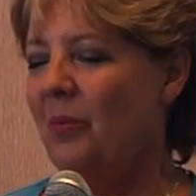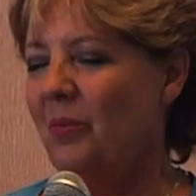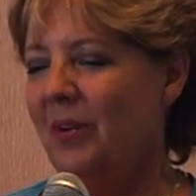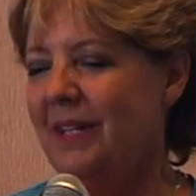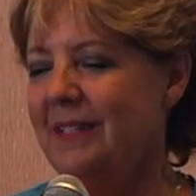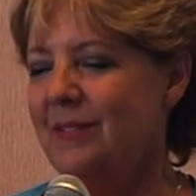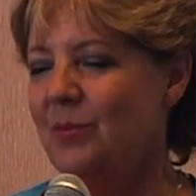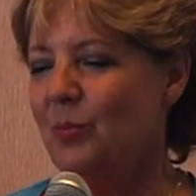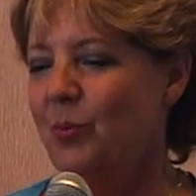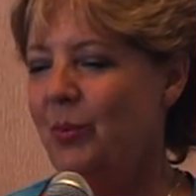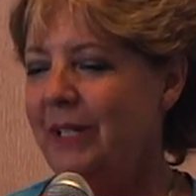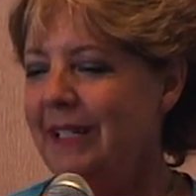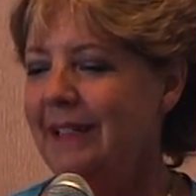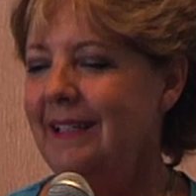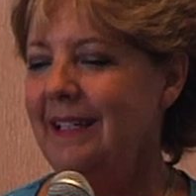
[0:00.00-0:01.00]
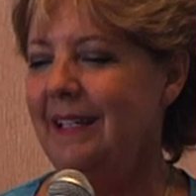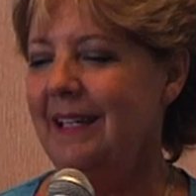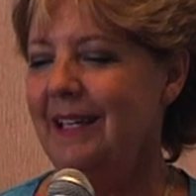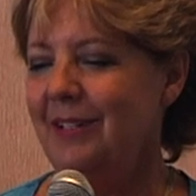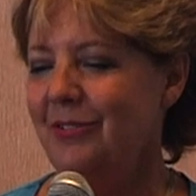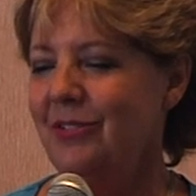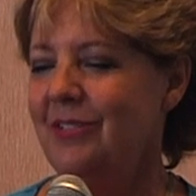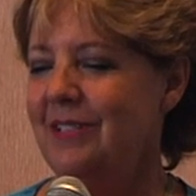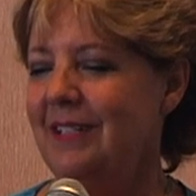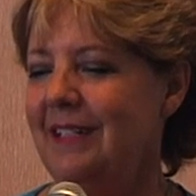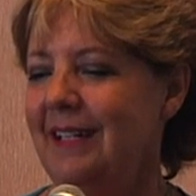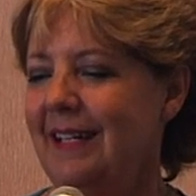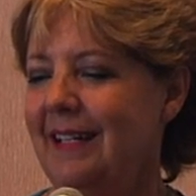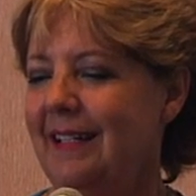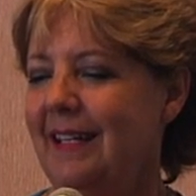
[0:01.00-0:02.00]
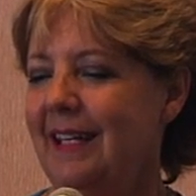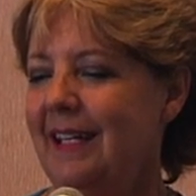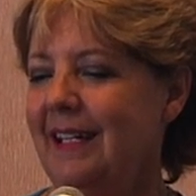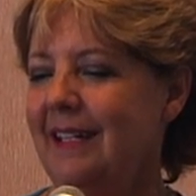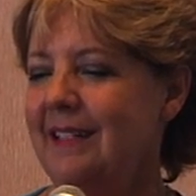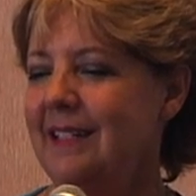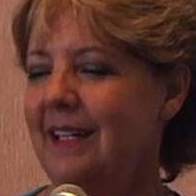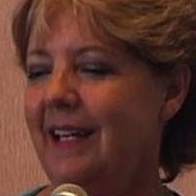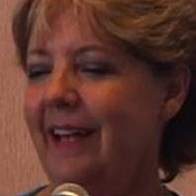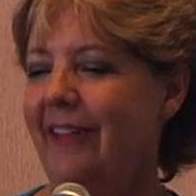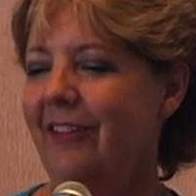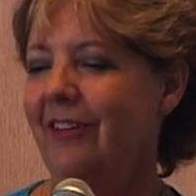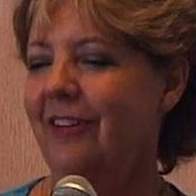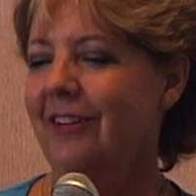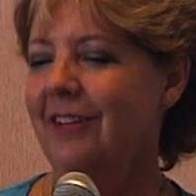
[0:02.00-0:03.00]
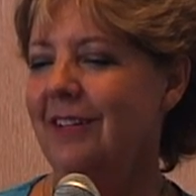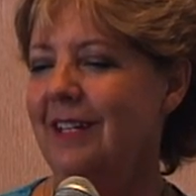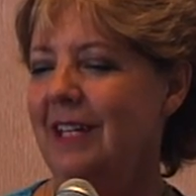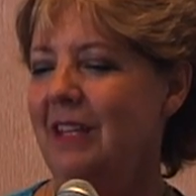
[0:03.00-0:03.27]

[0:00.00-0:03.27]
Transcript: was really interested in getting together